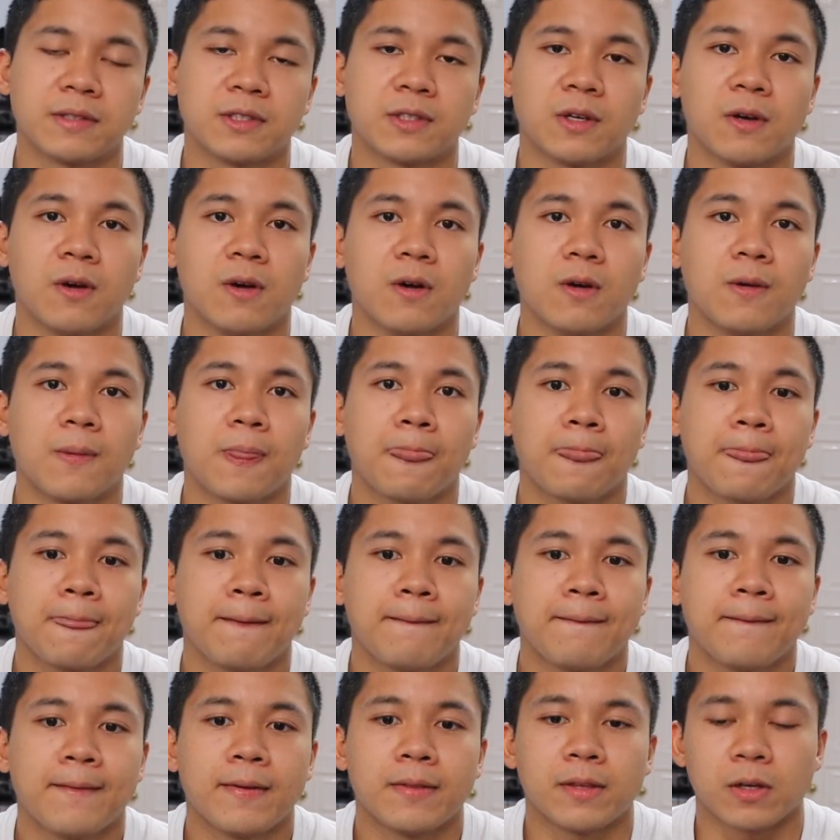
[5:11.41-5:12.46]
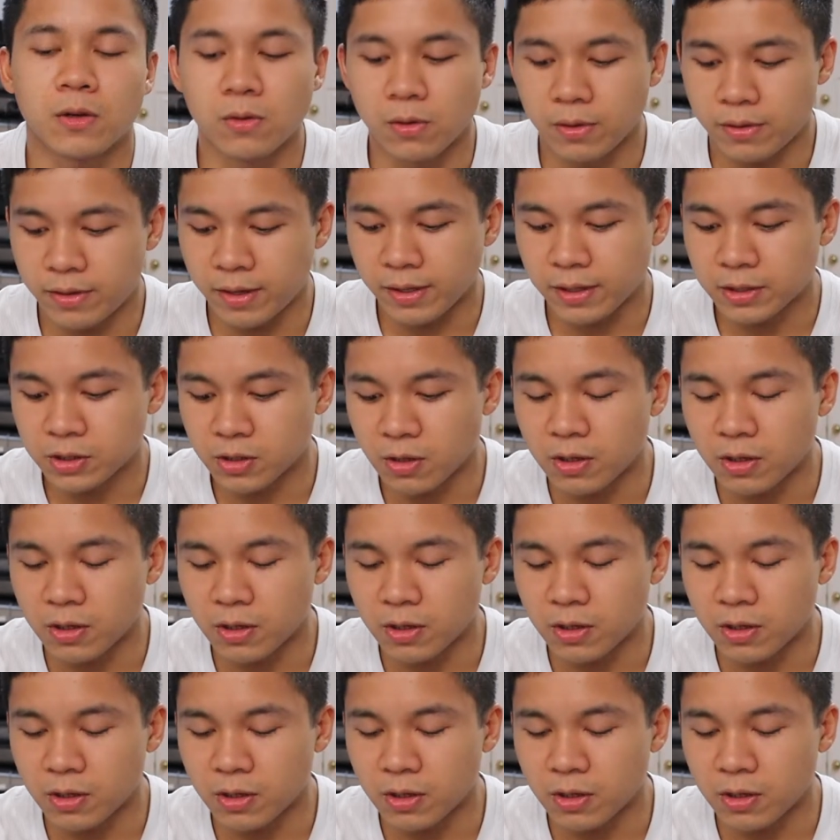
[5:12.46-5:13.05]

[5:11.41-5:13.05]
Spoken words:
So the cool thing is